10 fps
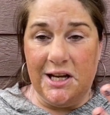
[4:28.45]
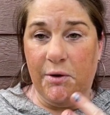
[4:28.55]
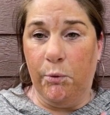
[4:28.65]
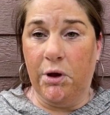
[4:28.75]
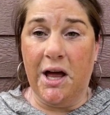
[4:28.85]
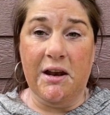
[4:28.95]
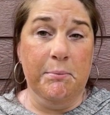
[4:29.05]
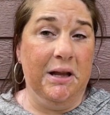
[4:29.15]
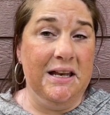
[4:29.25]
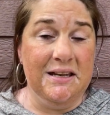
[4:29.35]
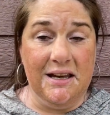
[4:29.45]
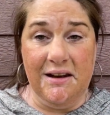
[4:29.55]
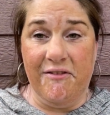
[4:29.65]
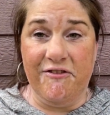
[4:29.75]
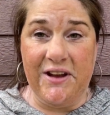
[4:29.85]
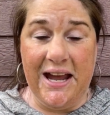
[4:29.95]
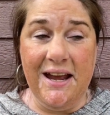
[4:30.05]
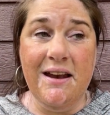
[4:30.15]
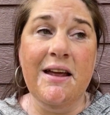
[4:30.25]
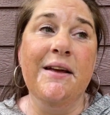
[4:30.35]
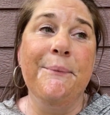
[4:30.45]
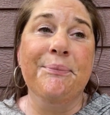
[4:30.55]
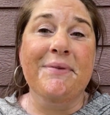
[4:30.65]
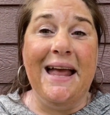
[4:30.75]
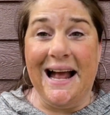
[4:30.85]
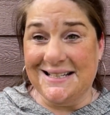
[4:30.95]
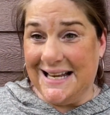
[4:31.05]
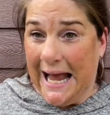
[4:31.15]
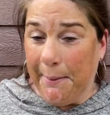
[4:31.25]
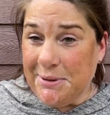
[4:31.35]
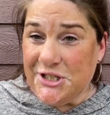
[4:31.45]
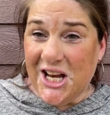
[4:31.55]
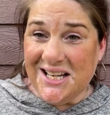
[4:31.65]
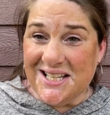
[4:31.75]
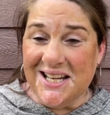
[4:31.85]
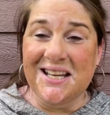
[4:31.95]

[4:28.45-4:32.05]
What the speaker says: it will kind of blend in and fade. It hasn't happened yet.